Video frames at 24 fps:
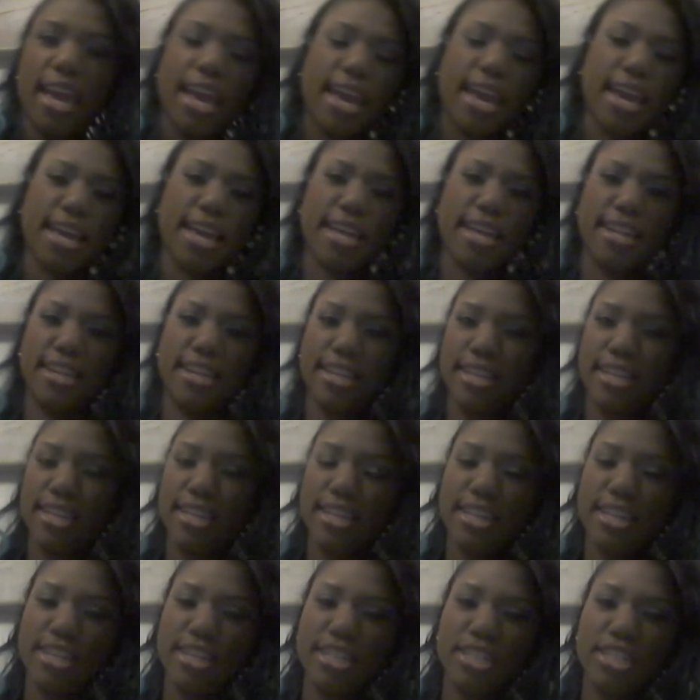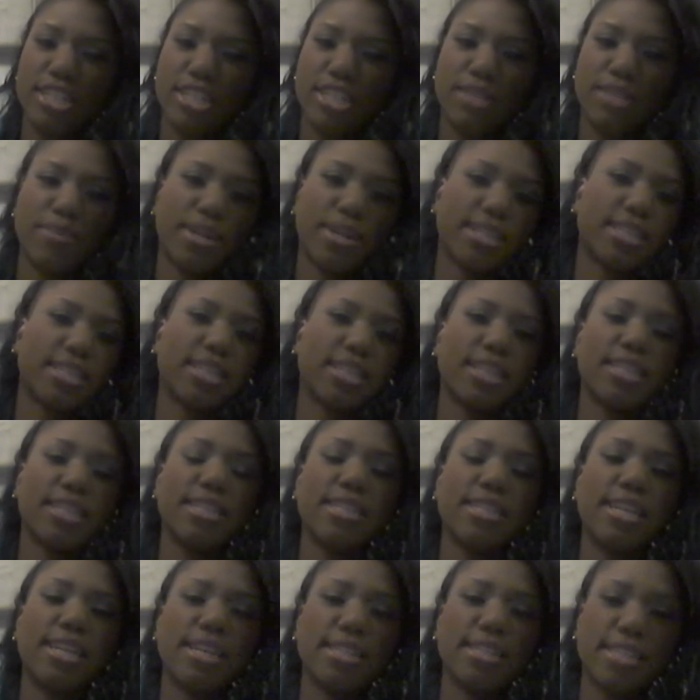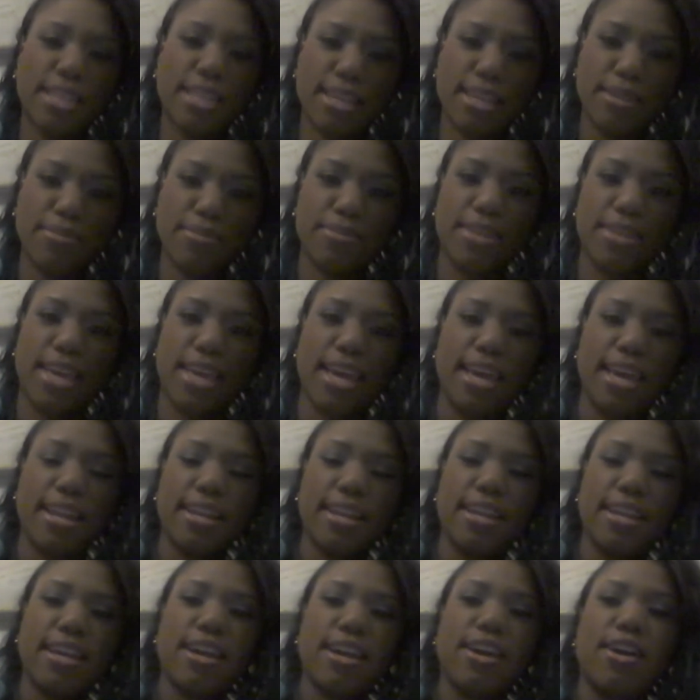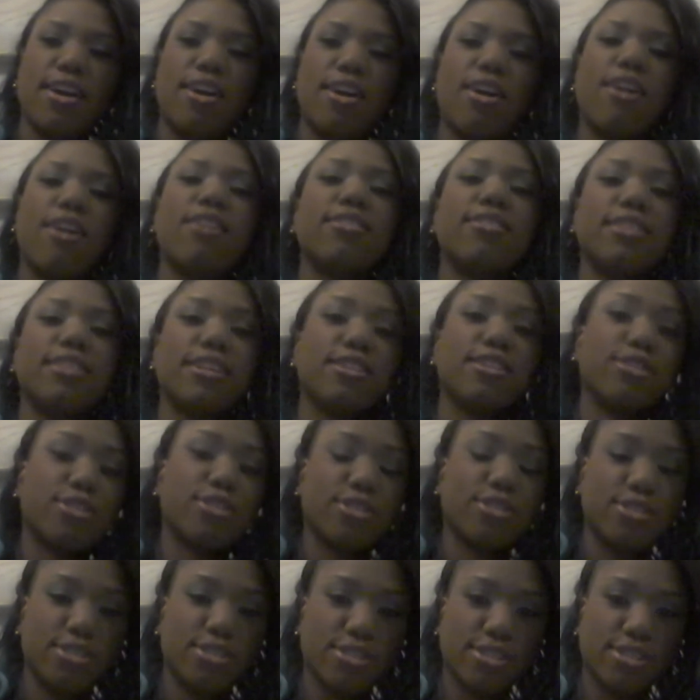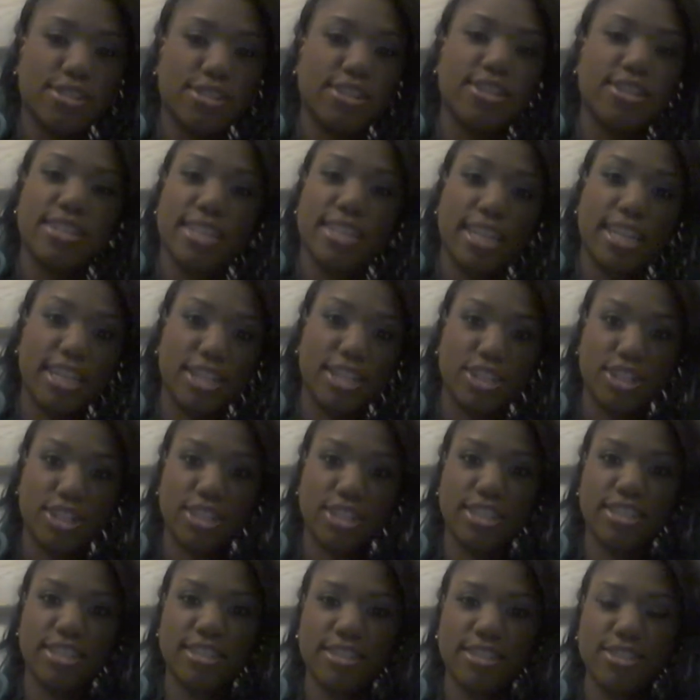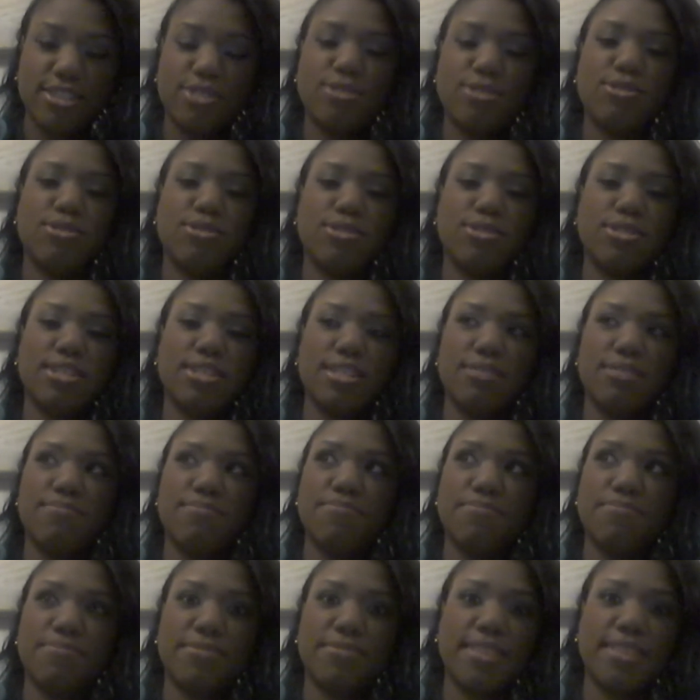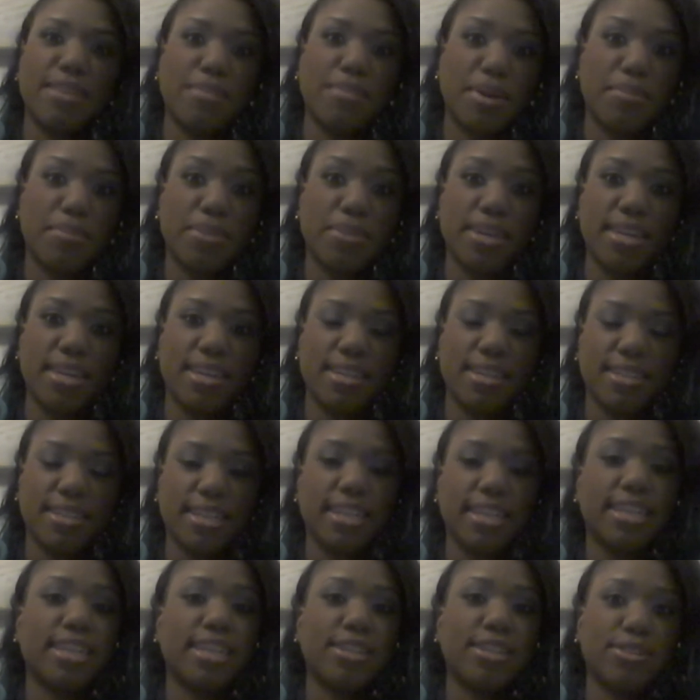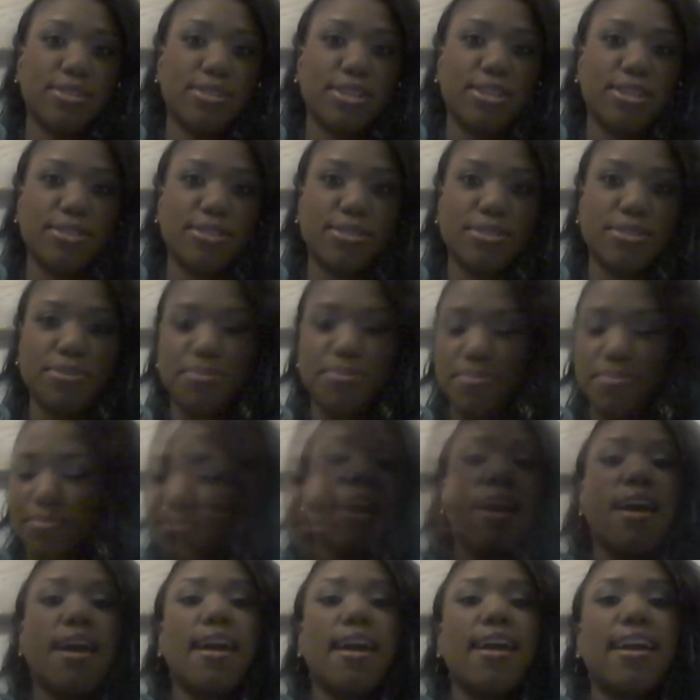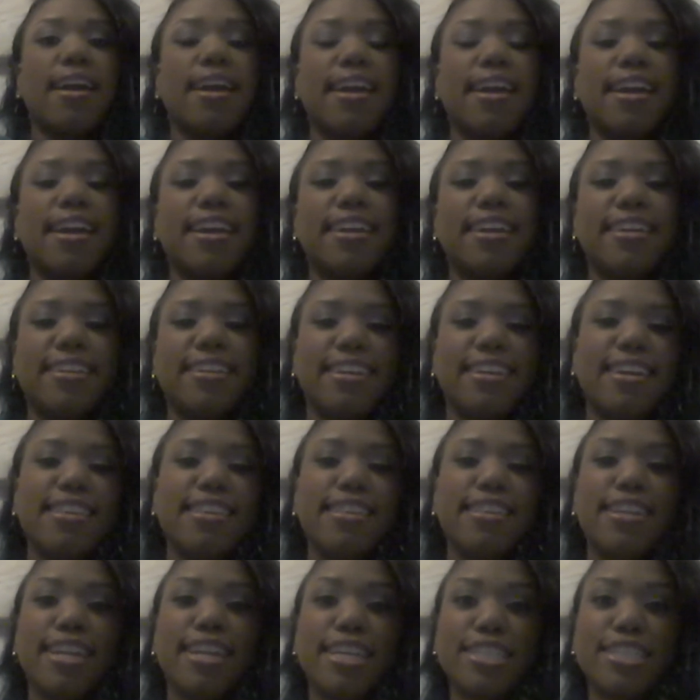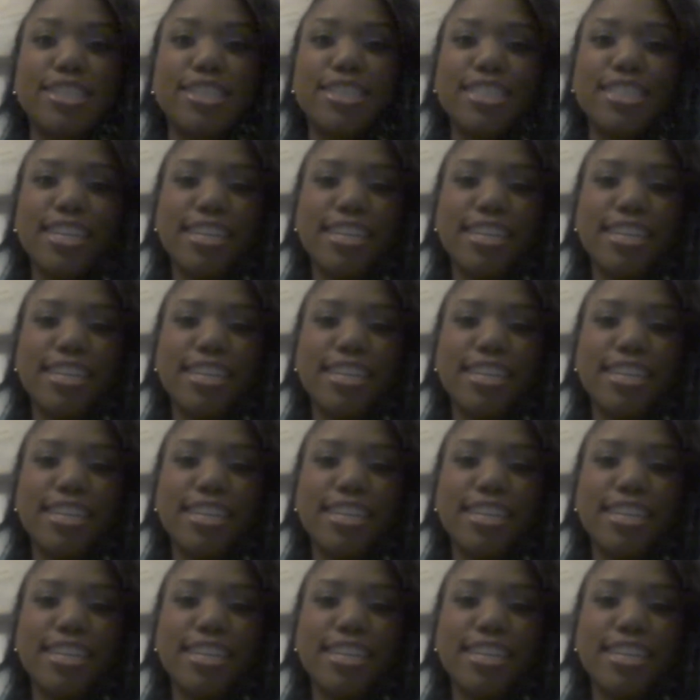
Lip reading: and she basically tells him that all the other girls are in danger, or they might be, killed also. And the next